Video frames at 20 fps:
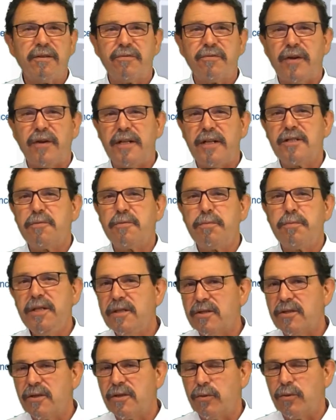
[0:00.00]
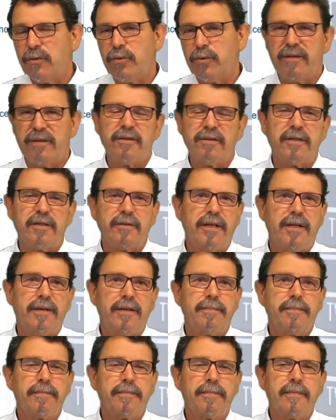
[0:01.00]
fan speeds or whatever,
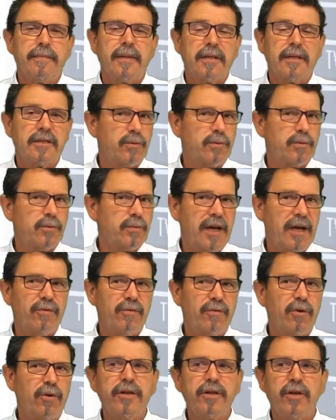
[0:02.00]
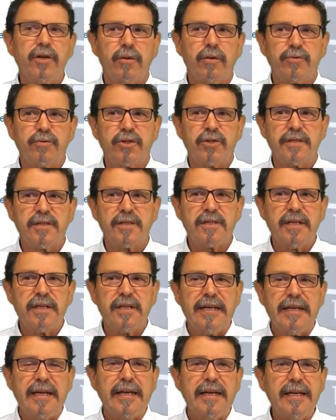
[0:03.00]
yeah. So we have all the options
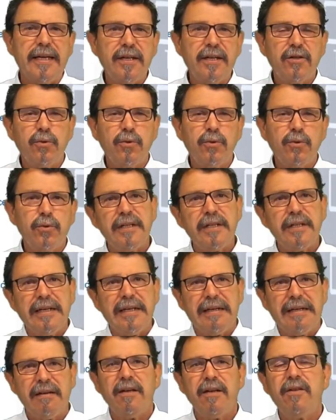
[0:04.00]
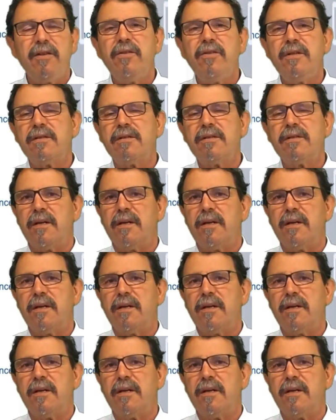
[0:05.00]
included in this